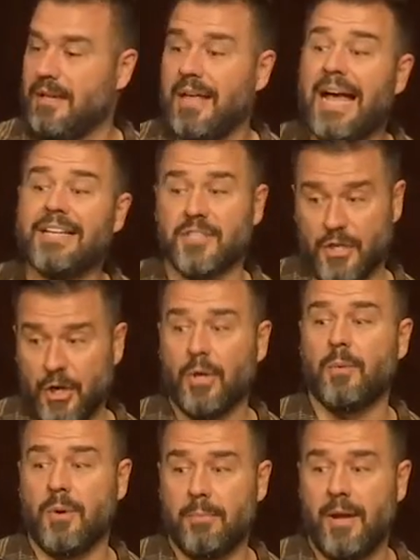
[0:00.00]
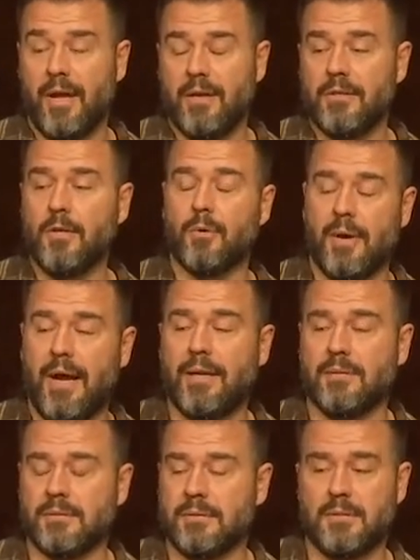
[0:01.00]
That's a good one, man. You're right.
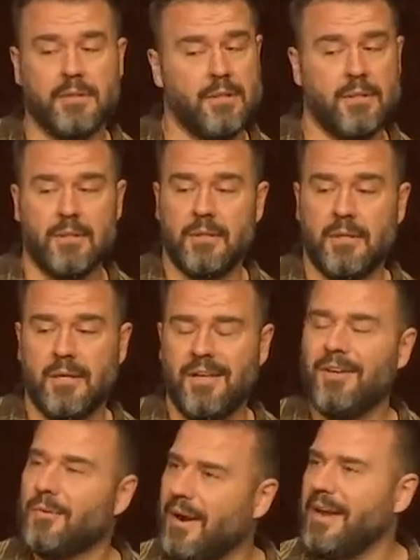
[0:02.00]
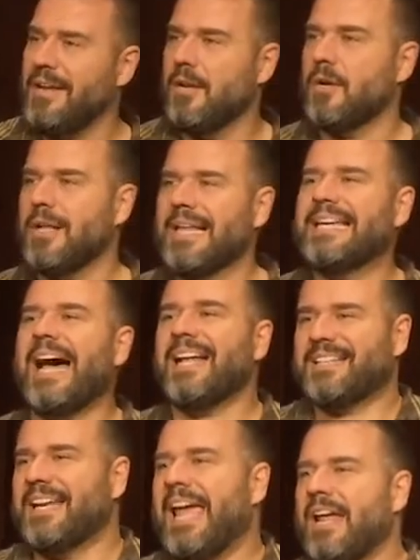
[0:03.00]
Right? Like
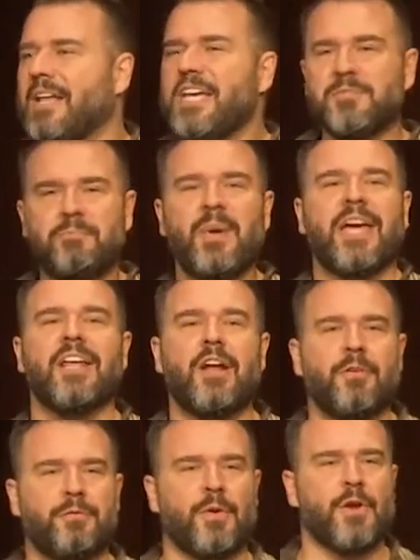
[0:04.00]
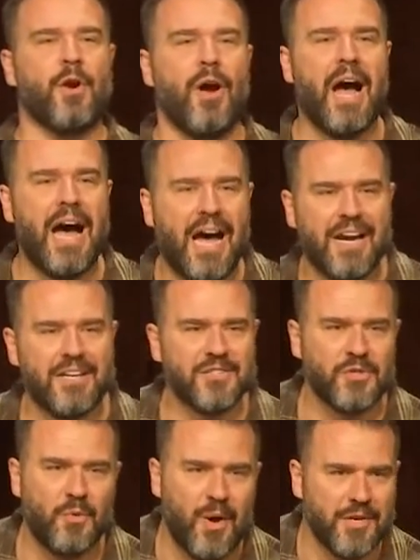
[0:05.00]
God can handle it. He's big enough for your
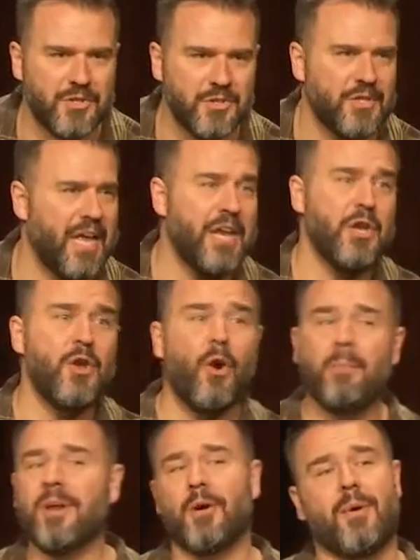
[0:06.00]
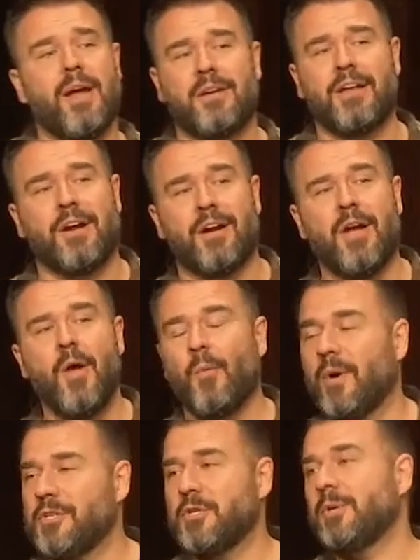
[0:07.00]
honest questions. And nobody around here
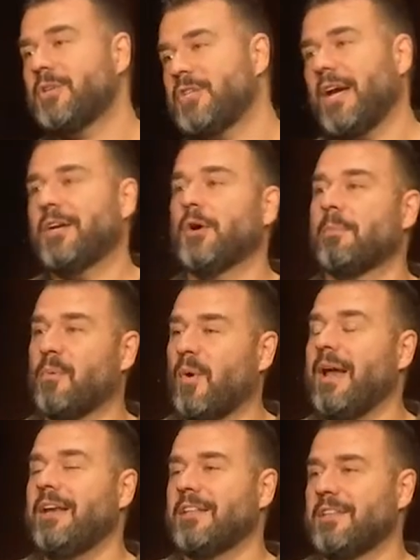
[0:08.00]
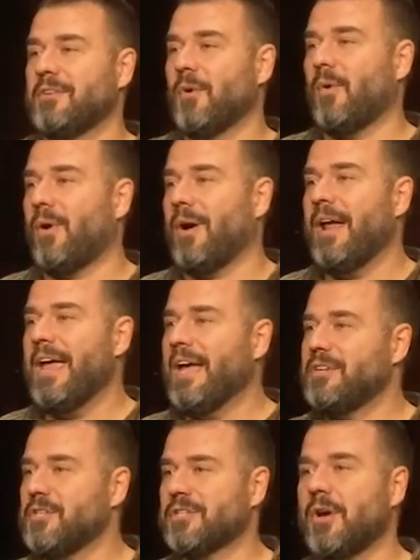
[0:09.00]
wants you to check your brain at the door
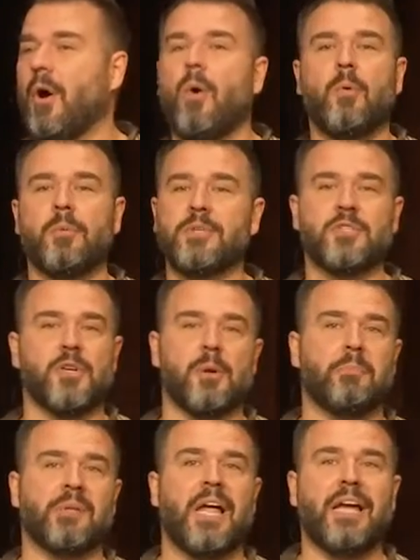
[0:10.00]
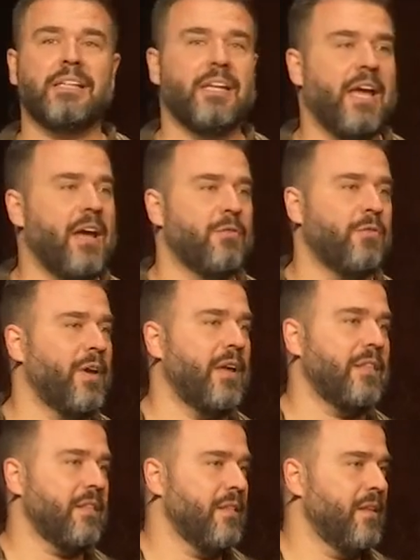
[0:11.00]
and just go, oh, well, we're just going to blindly have
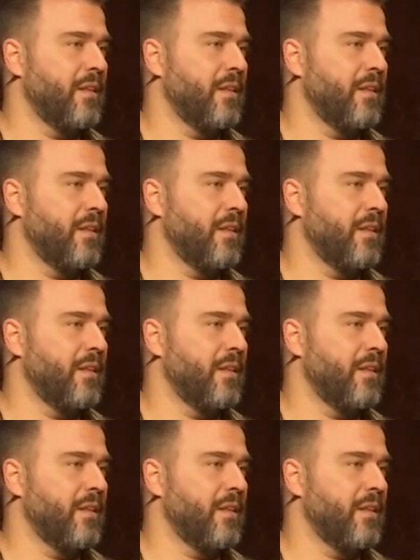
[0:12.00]
faith.